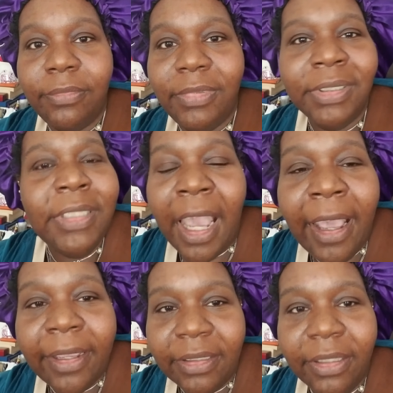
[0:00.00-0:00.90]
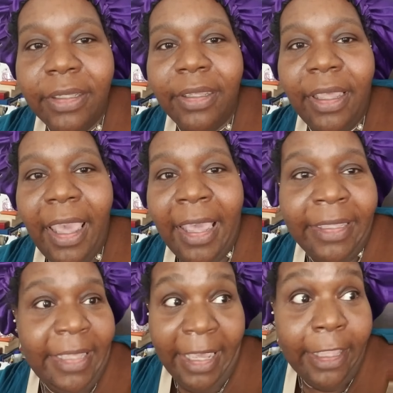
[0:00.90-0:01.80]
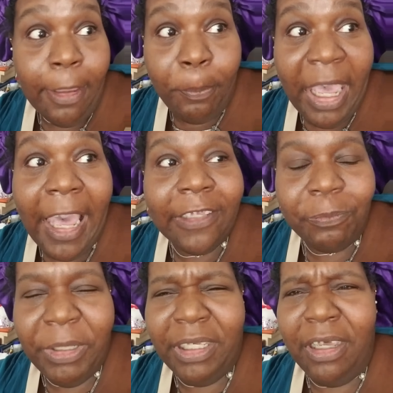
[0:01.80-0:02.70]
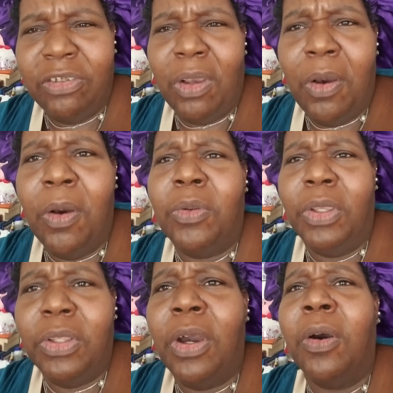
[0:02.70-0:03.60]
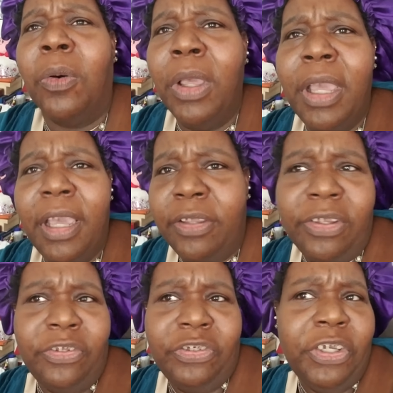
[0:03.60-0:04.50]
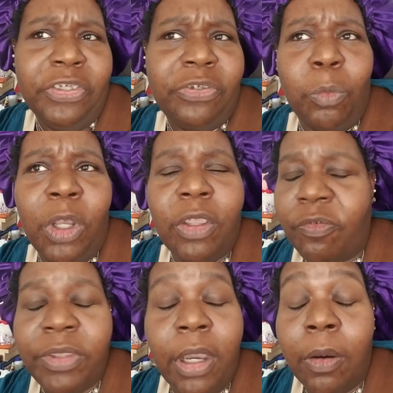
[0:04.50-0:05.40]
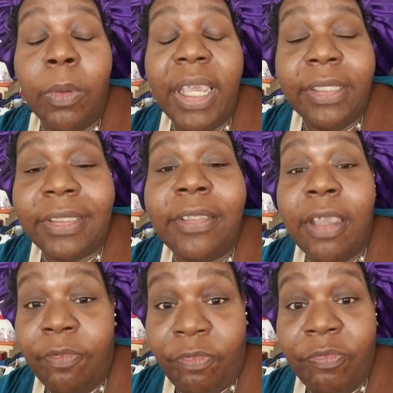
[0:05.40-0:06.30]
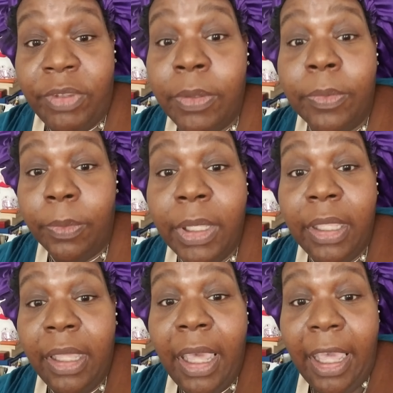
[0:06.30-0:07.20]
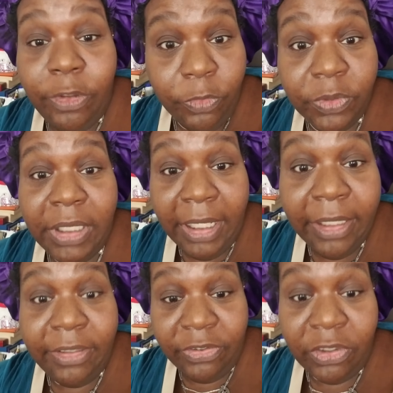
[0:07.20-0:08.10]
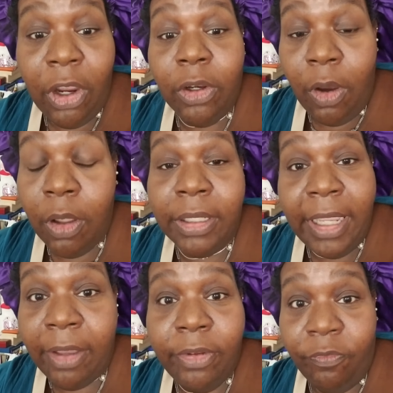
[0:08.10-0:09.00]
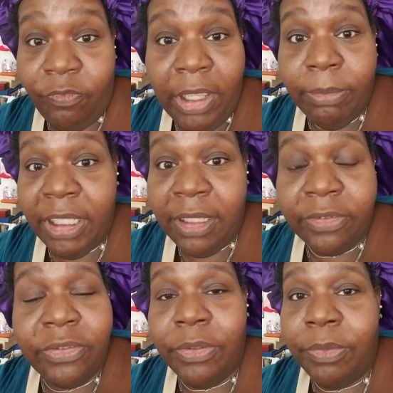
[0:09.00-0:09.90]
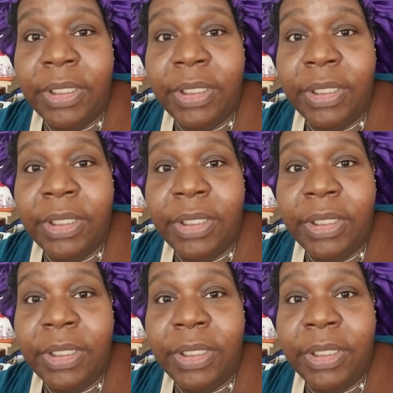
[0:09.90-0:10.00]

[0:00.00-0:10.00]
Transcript: not, and getting a pass because, oh, you know, it, it's just one off. No, it's enough of you. And you need to start calling out your family that's doing